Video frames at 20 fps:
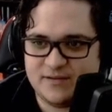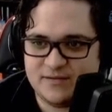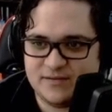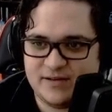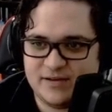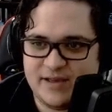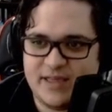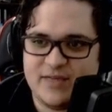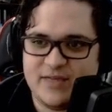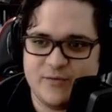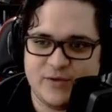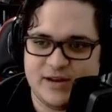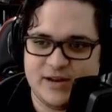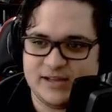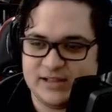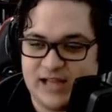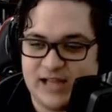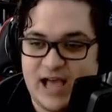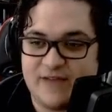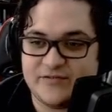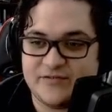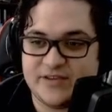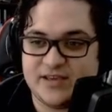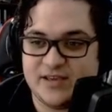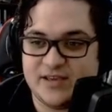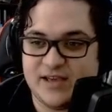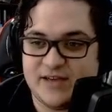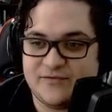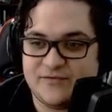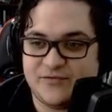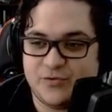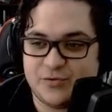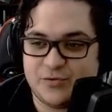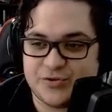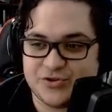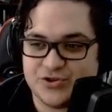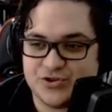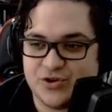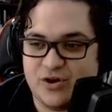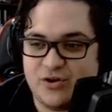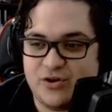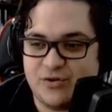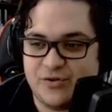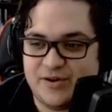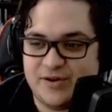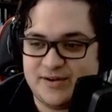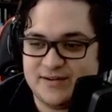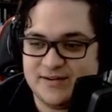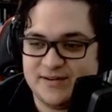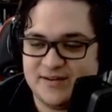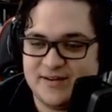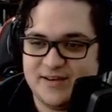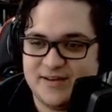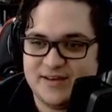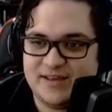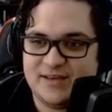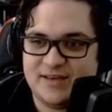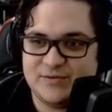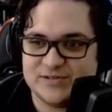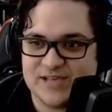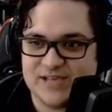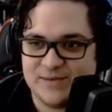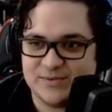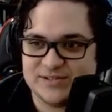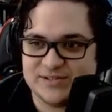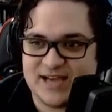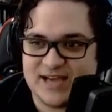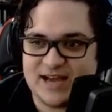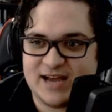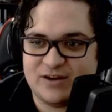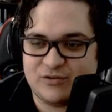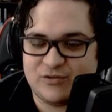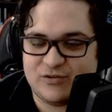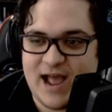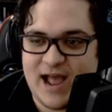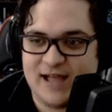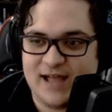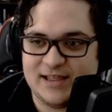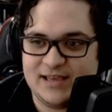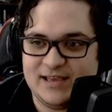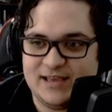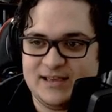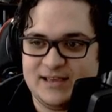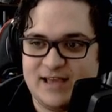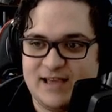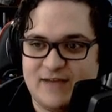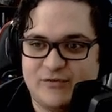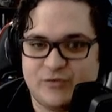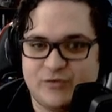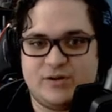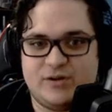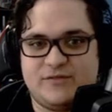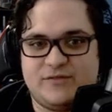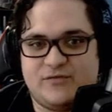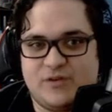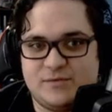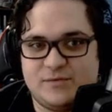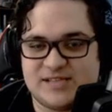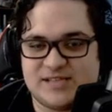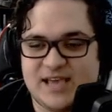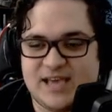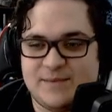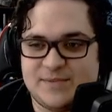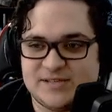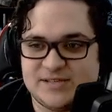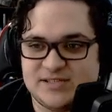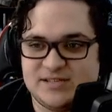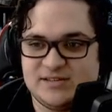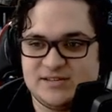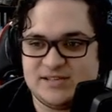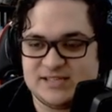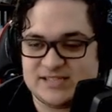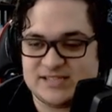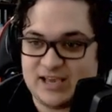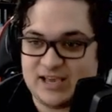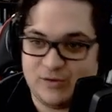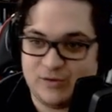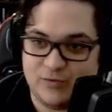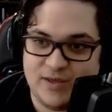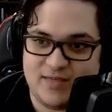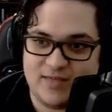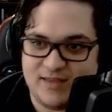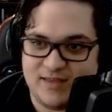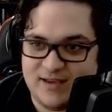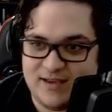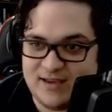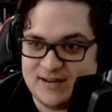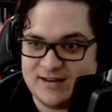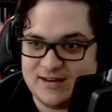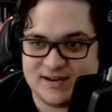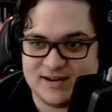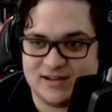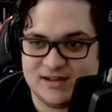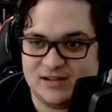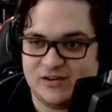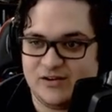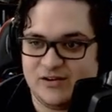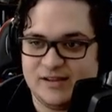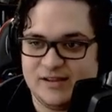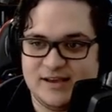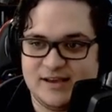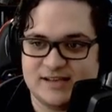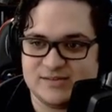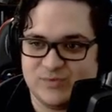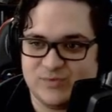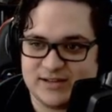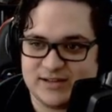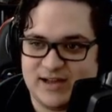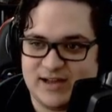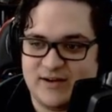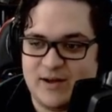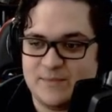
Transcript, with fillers: And then when he left, he had full control, and he was able to kind of rally everyone from escapists to this second wing thing. And it clearly has worked out.